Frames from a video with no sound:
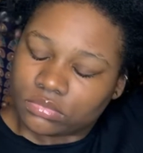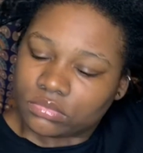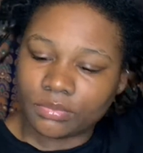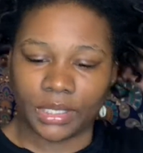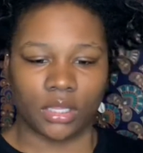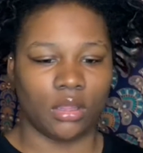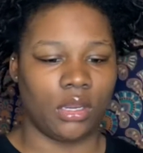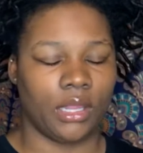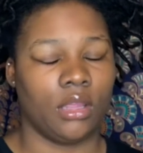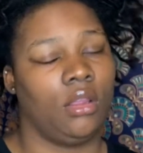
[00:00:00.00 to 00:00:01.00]
make it go
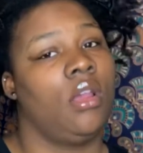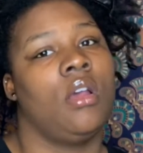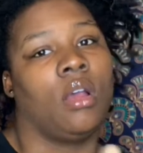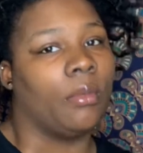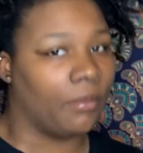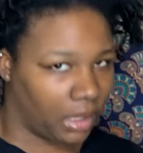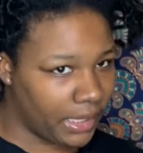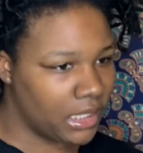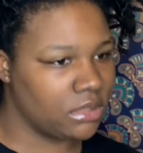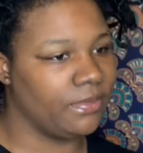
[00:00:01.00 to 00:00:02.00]
down. My
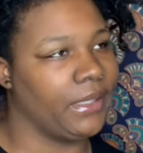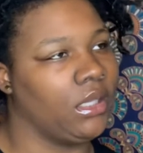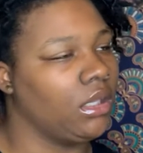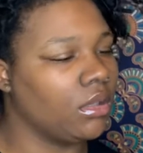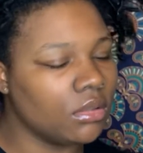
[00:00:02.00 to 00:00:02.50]
head is big,